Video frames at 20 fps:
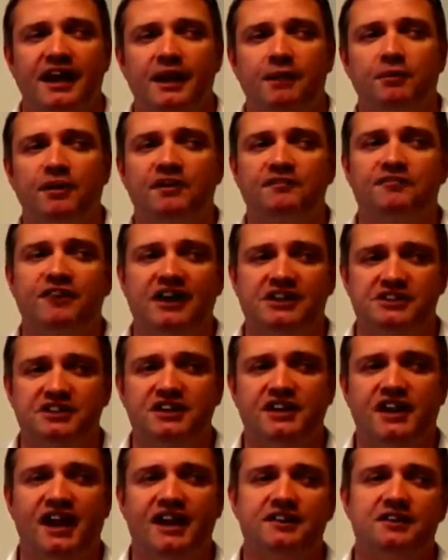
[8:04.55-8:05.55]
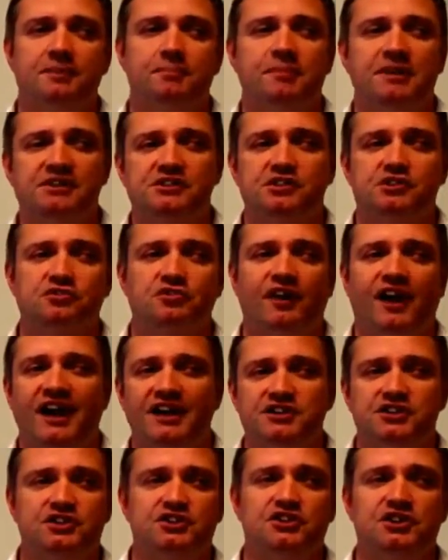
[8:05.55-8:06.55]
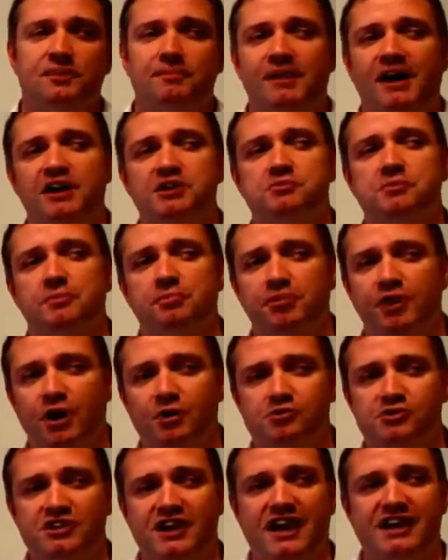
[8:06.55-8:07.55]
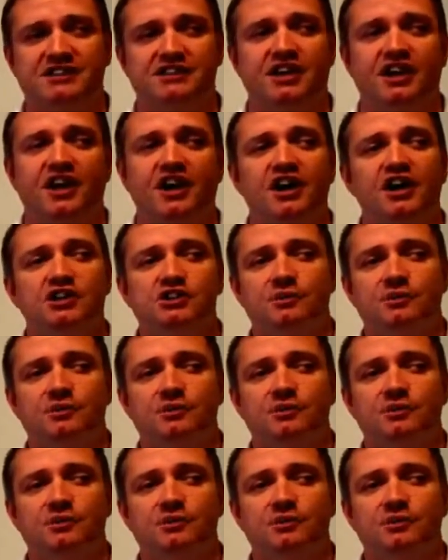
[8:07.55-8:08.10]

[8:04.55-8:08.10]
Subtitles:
It will investigate the business relationship management process